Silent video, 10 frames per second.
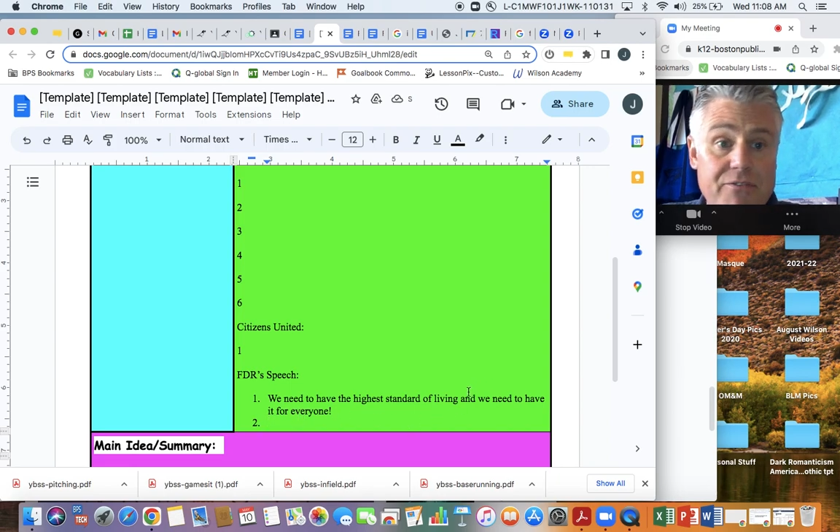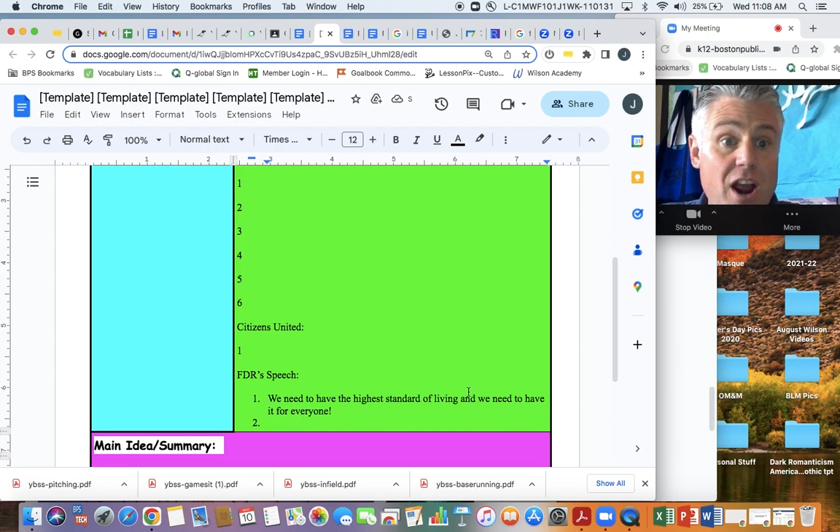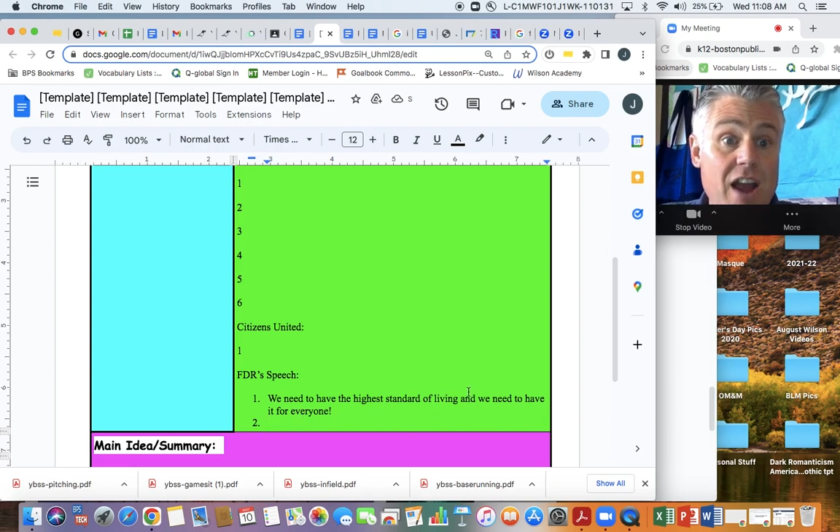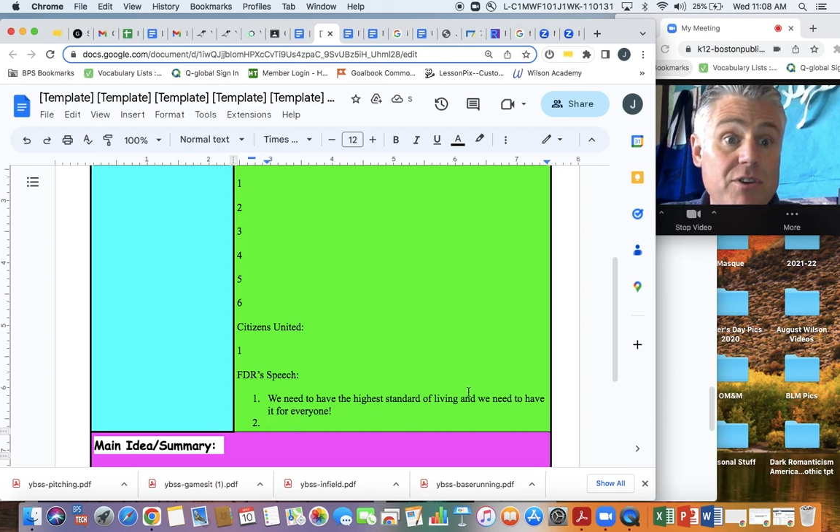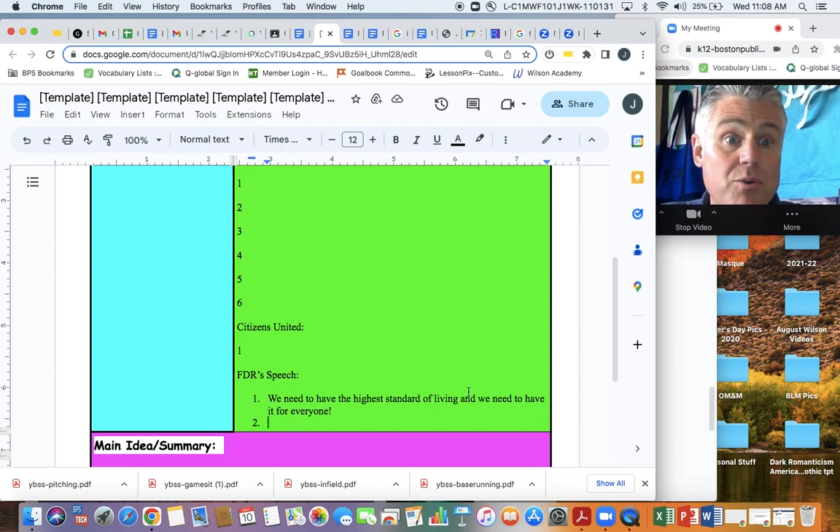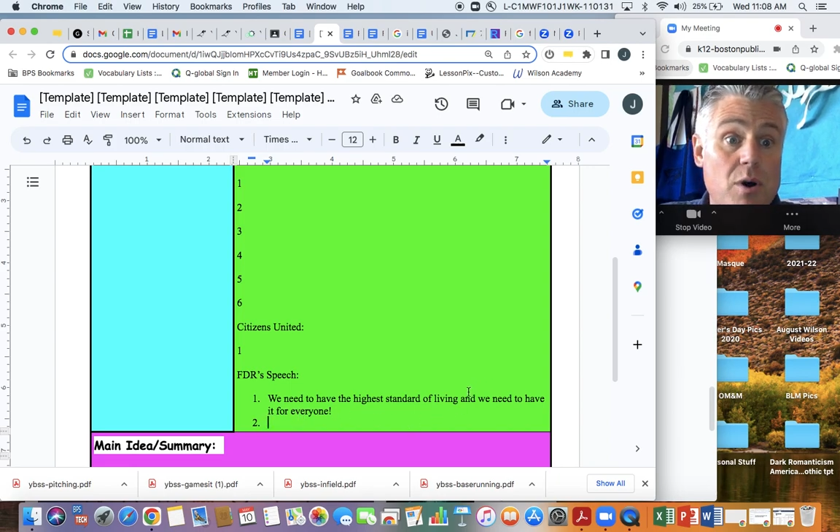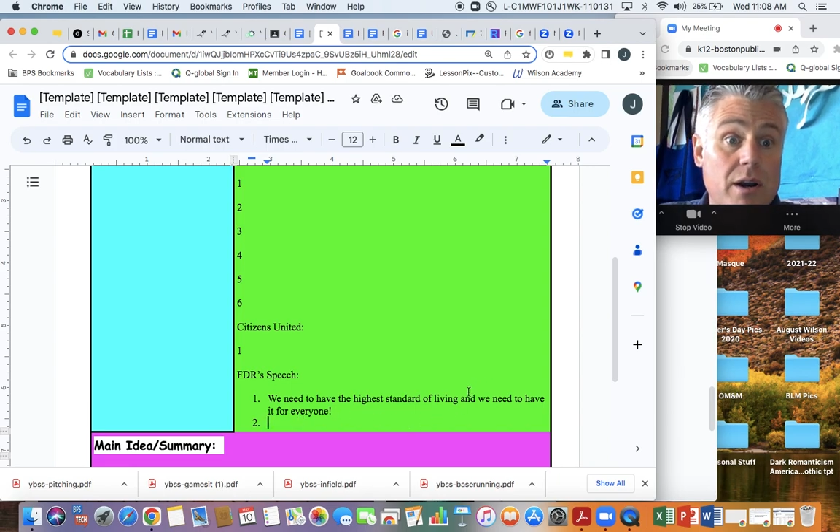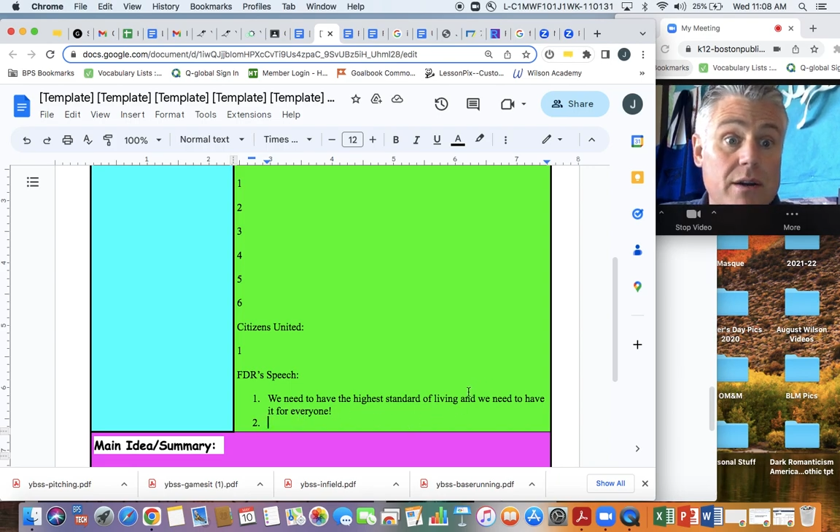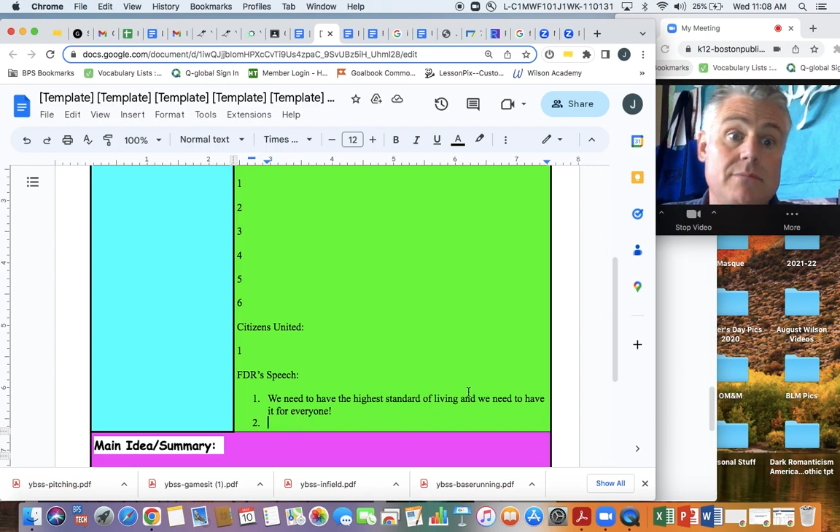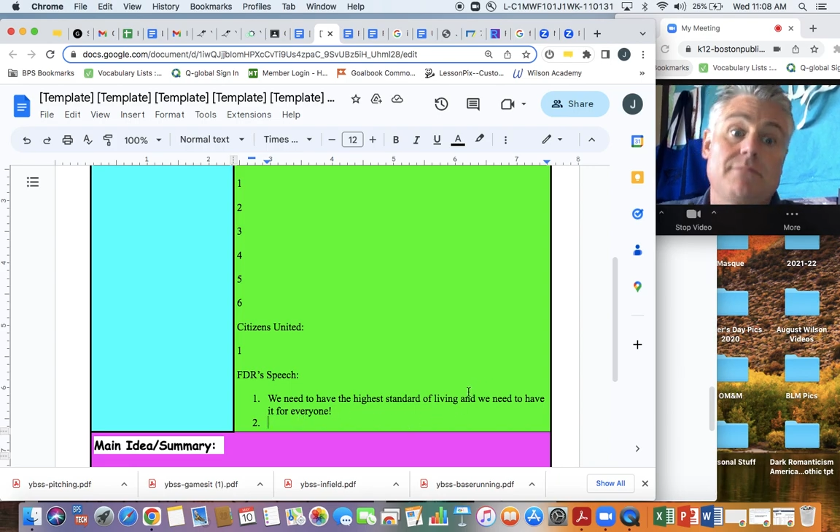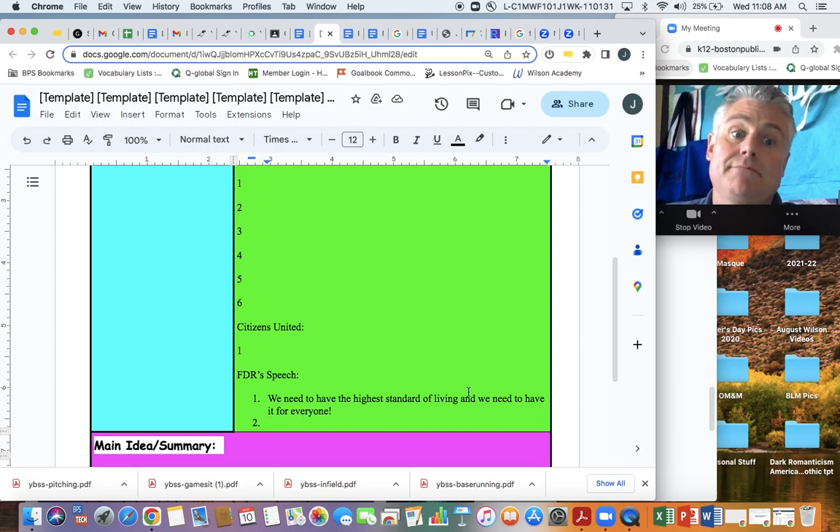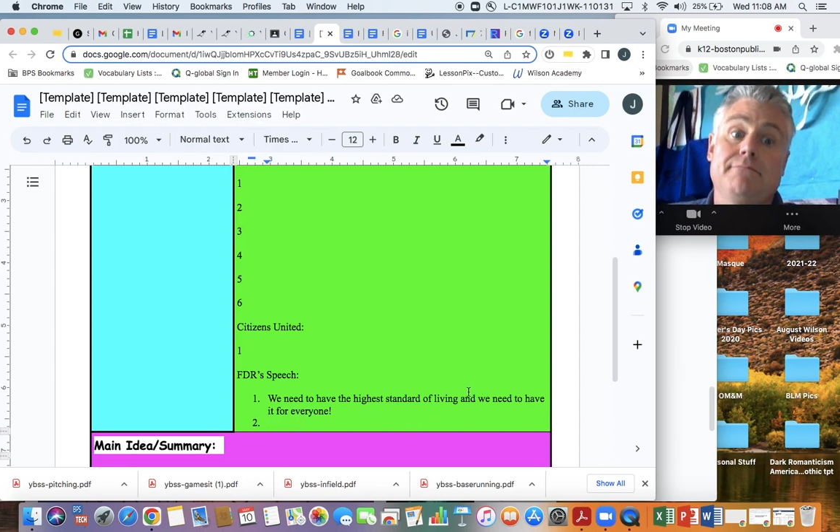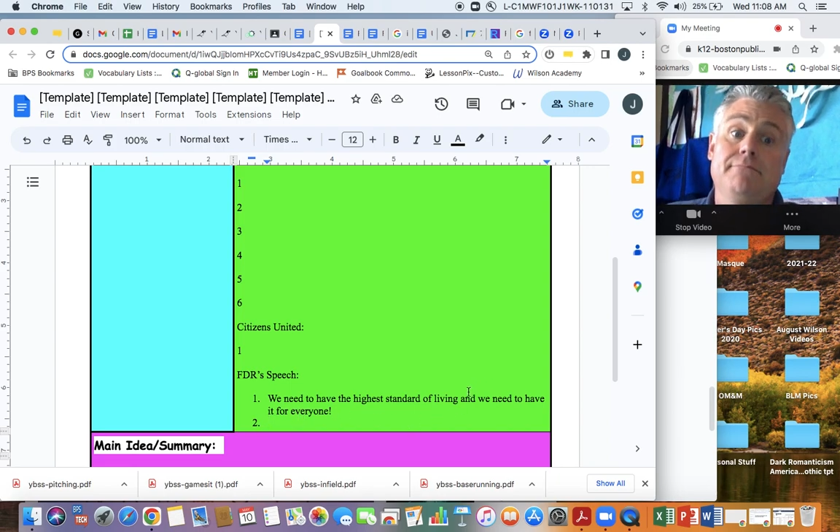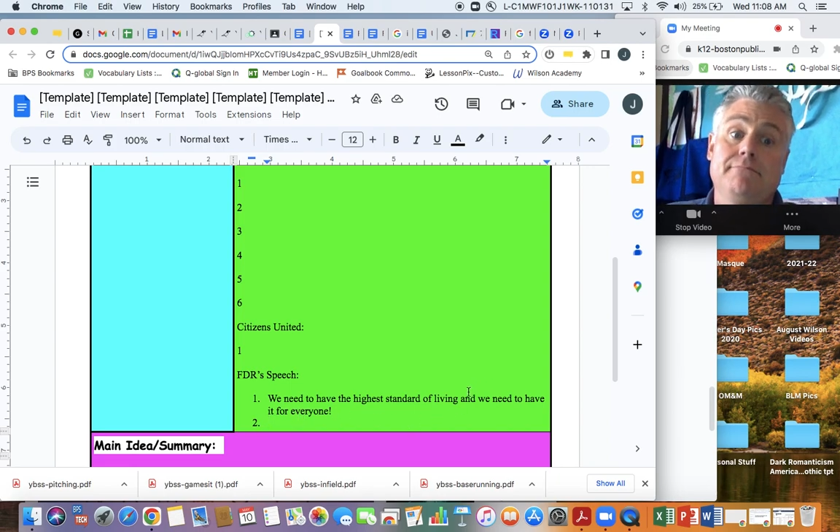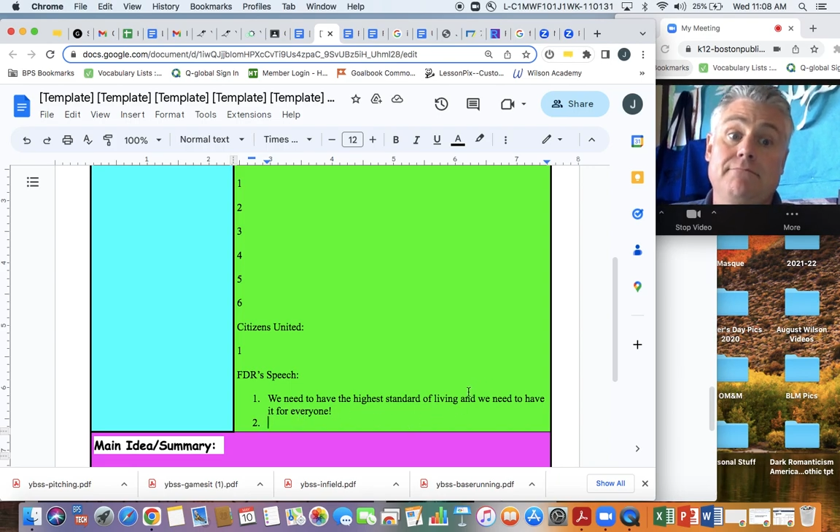everyone.
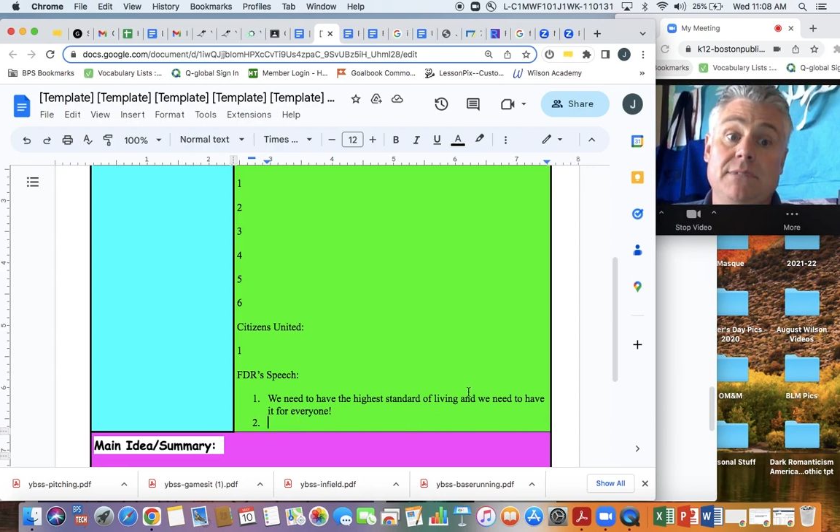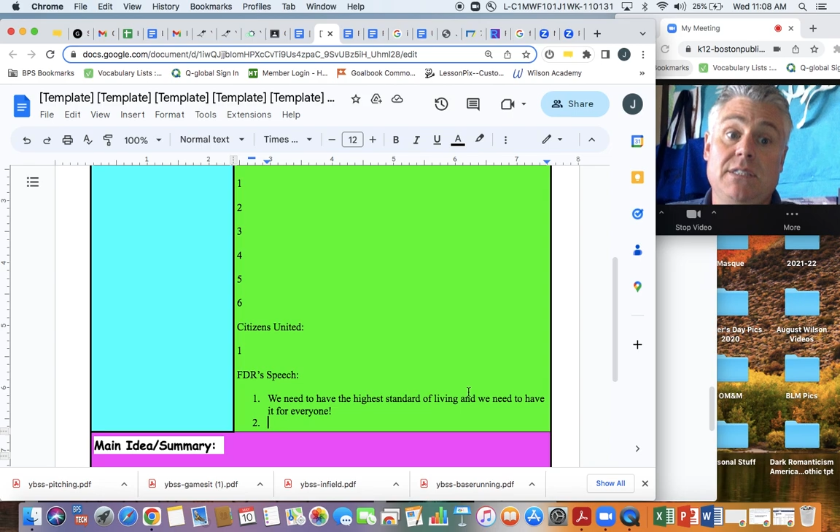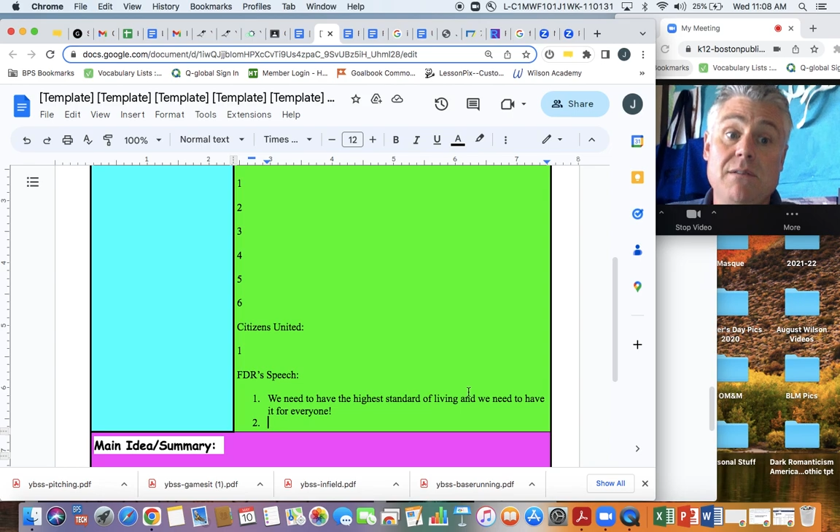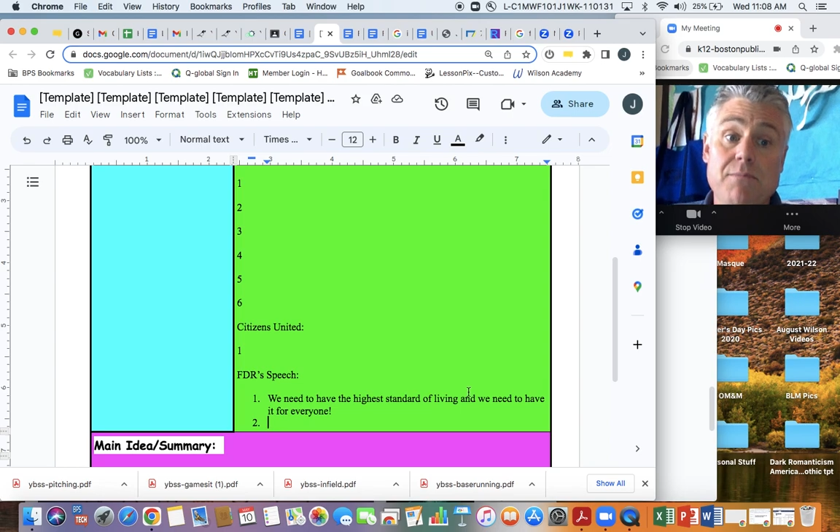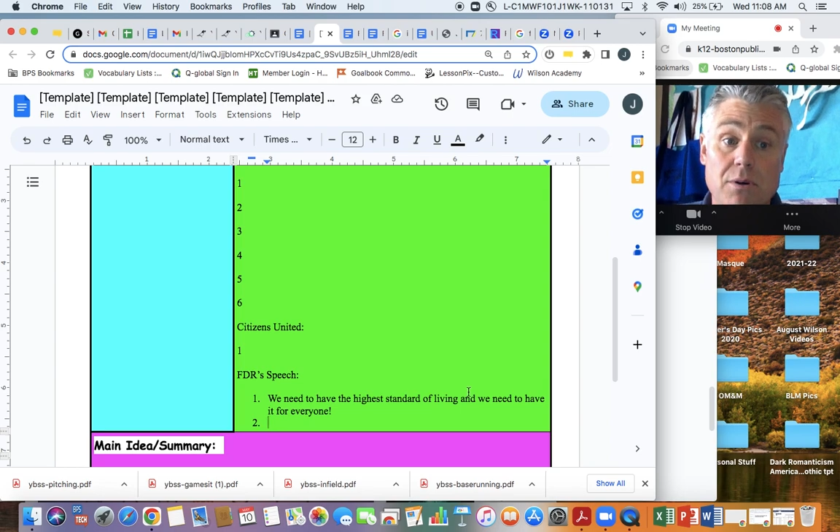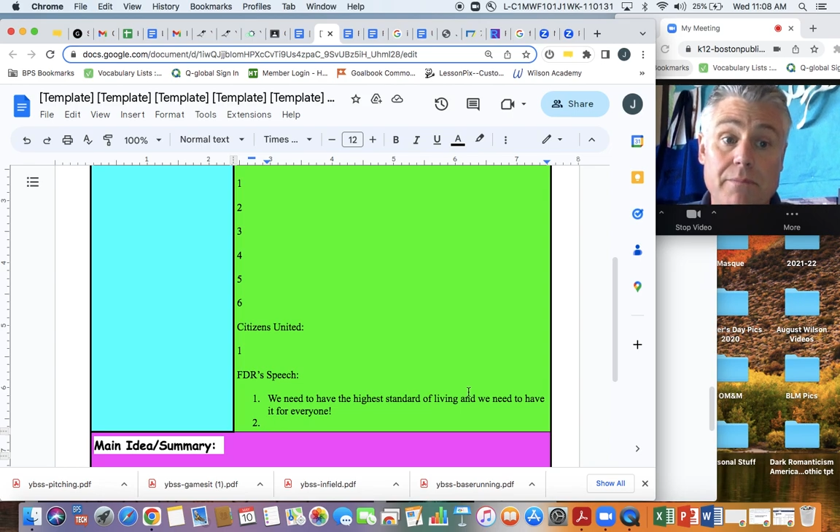Simple.